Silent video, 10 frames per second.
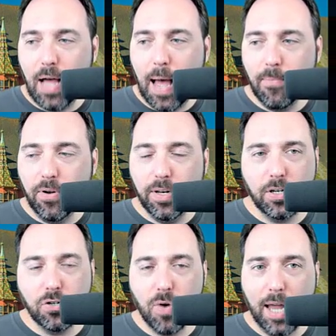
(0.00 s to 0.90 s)
and
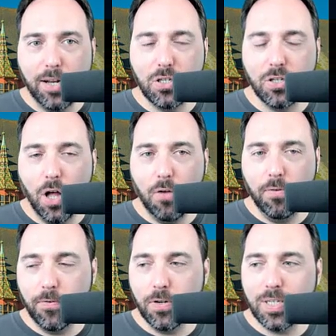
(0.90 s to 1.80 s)
I'm going to
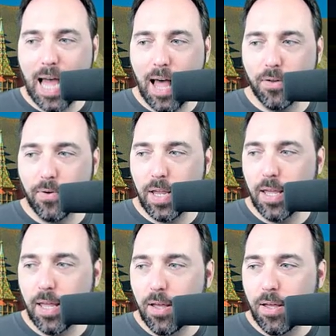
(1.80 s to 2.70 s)
try to solve for
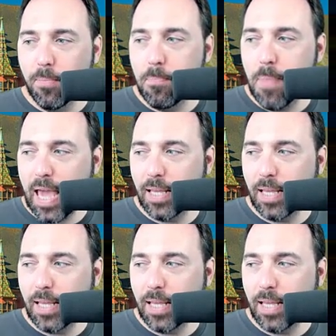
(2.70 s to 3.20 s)
salary